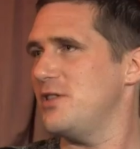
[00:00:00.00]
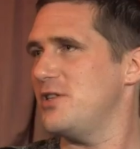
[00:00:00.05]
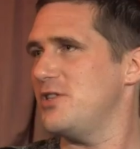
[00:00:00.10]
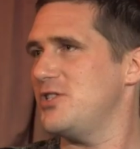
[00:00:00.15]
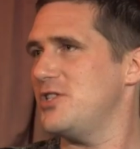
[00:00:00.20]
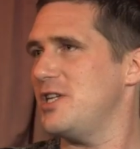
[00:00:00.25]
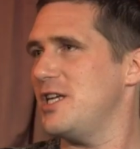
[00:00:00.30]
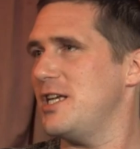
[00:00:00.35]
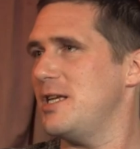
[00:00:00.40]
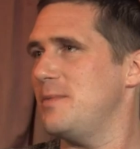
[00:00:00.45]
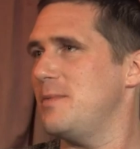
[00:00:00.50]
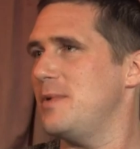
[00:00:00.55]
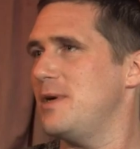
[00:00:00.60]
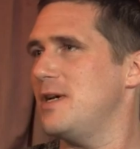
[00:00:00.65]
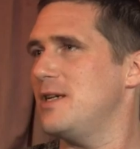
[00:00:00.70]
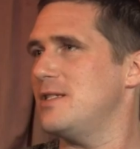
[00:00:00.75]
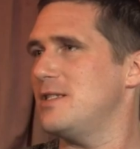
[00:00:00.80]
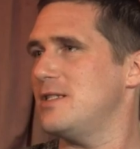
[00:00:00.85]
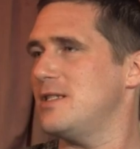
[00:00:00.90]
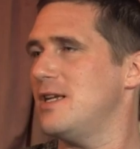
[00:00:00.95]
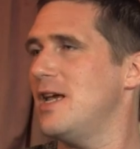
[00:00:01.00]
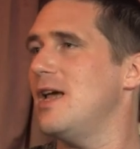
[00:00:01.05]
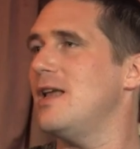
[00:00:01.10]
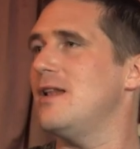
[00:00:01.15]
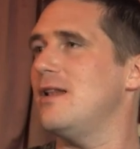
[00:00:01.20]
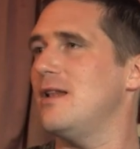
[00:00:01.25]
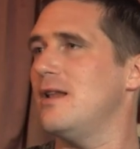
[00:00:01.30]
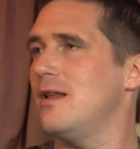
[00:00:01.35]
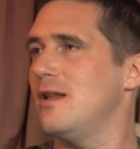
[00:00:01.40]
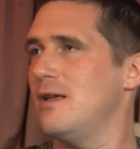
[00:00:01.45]
to the C because it's
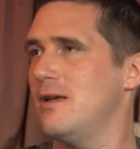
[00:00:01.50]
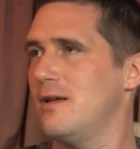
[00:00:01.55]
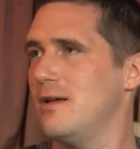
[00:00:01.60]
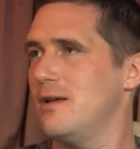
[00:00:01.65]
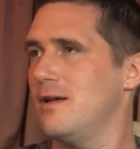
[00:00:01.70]
hidden,